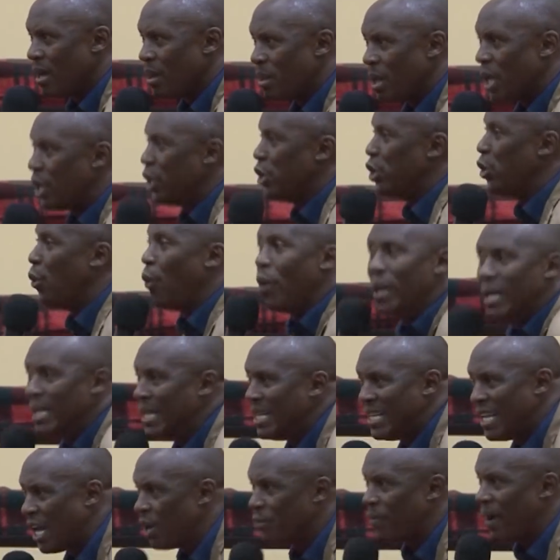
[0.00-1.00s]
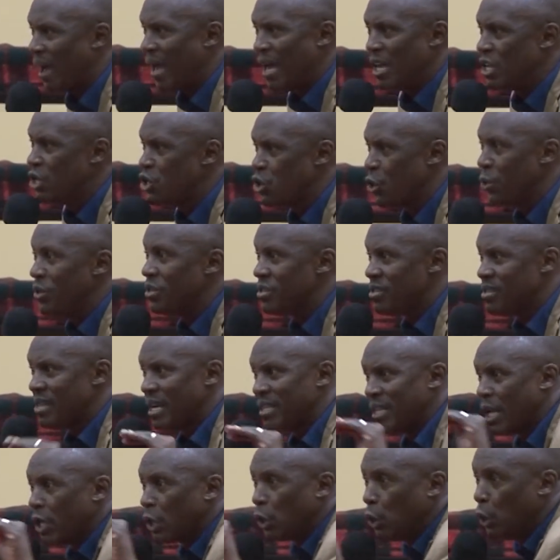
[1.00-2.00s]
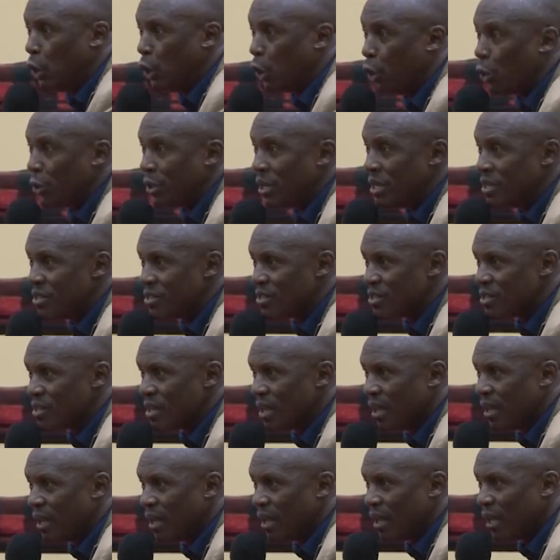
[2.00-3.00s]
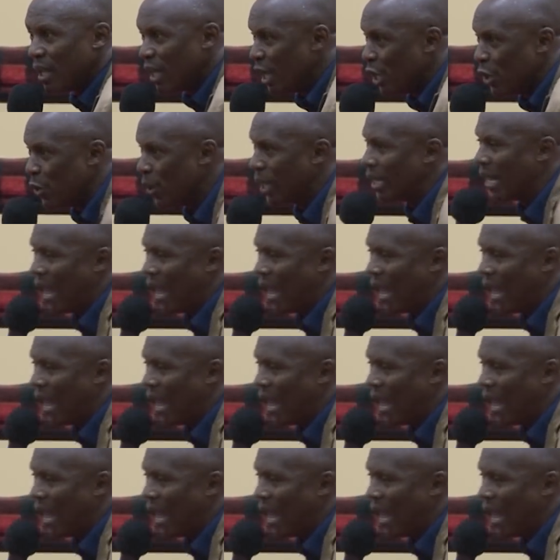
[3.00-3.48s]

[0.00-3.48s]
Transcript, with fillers: then you will never enjoy certain glories in your